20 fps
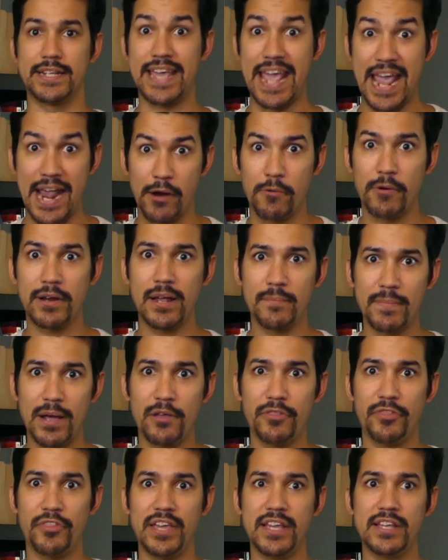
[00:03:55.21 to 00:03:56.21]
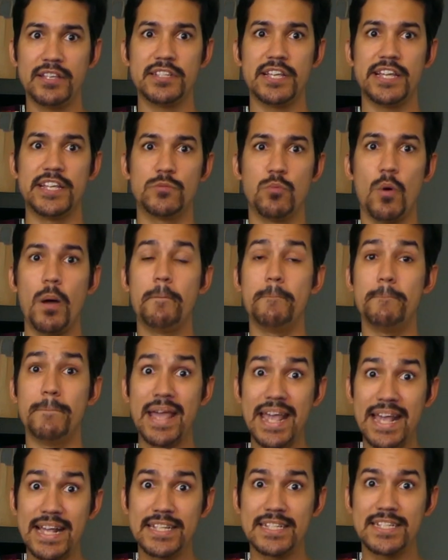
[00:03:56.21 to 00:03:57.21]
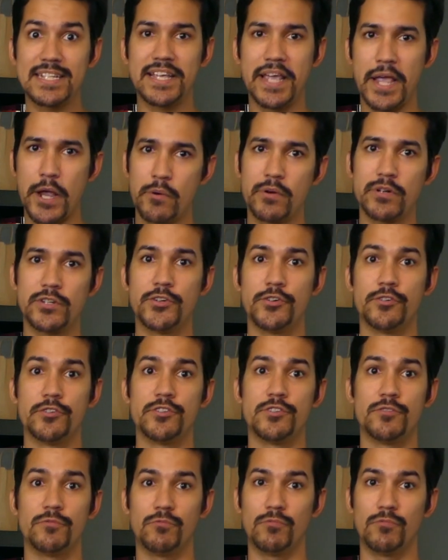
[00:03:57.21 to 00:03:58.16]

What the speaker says: caring about things is what makes characters